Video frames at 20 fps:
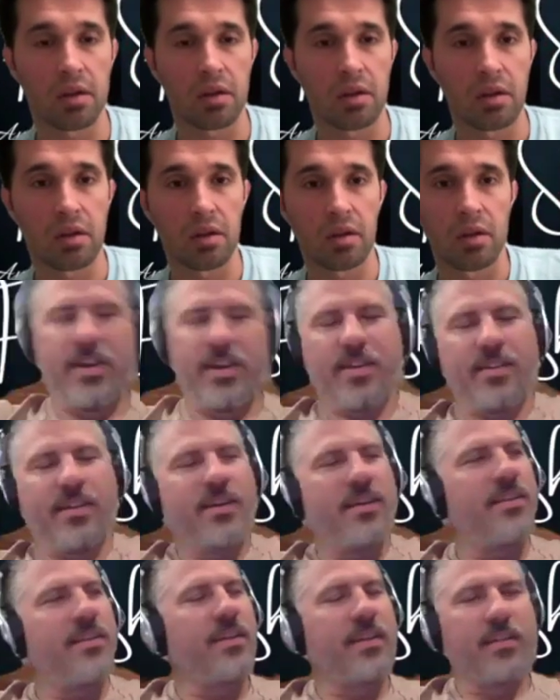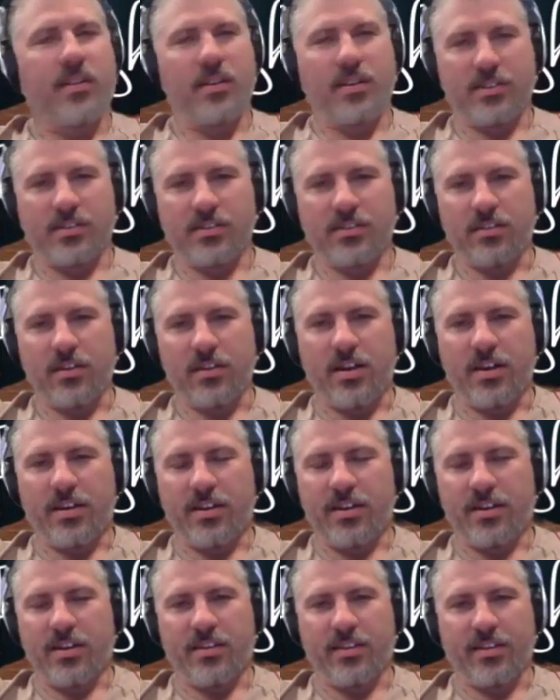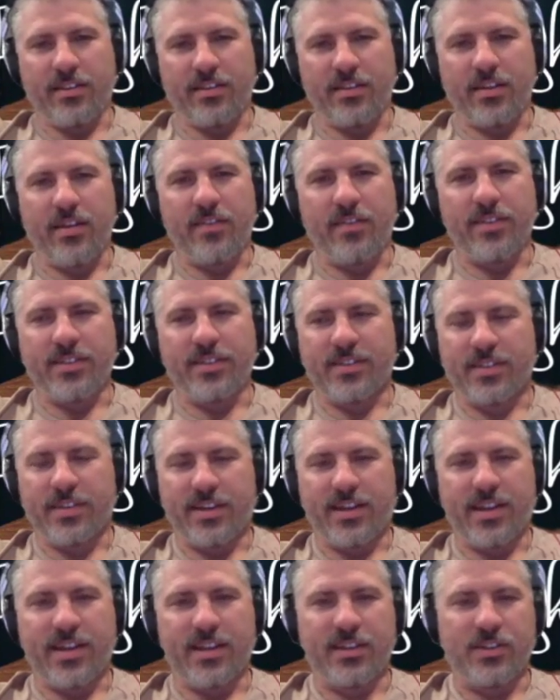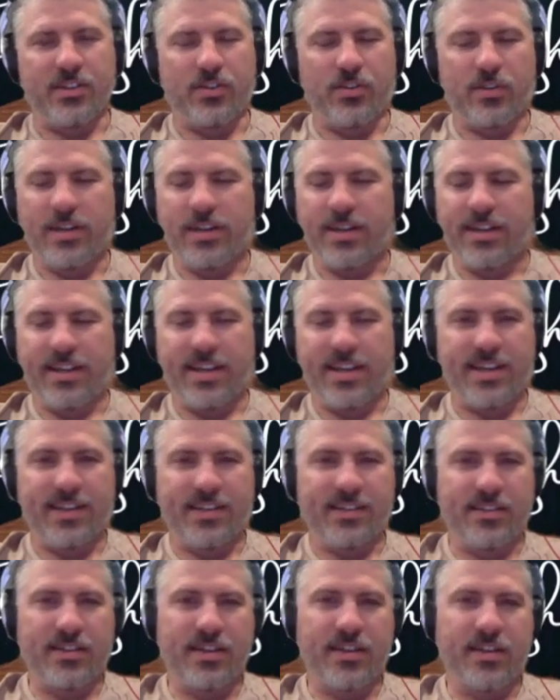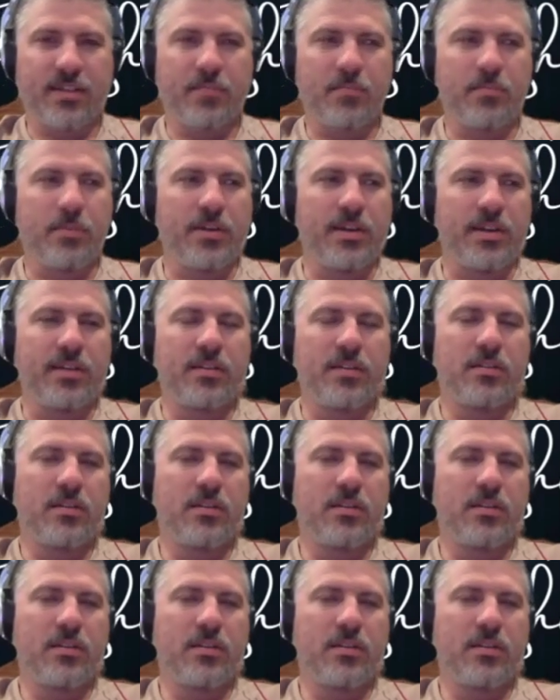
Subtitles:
Yeah, they lost a lot, and I think obviously they got the short end of that stick. But